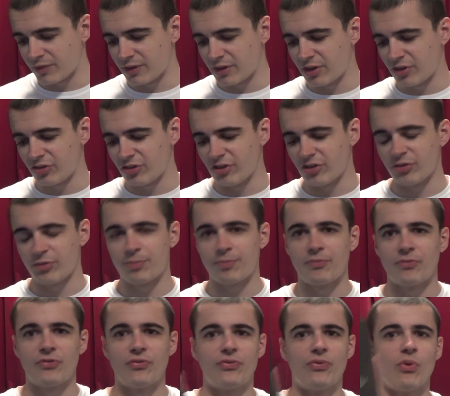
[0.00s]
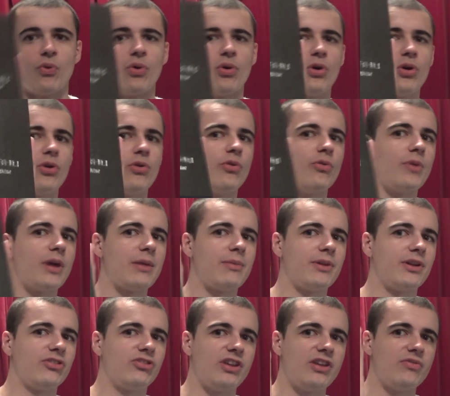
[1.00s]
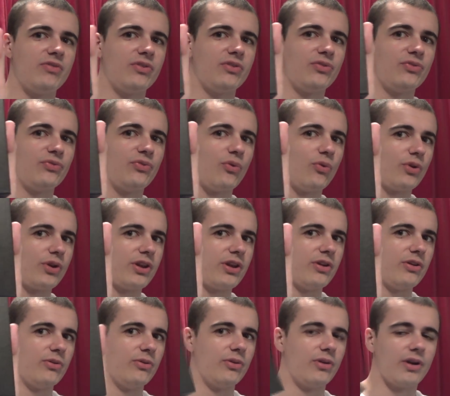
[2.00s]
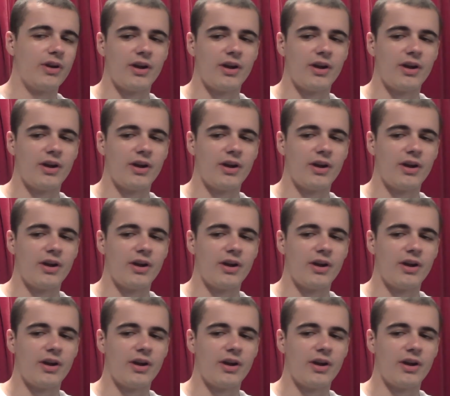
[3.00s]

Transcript: this is FORHU, or maybe it's even FORHU,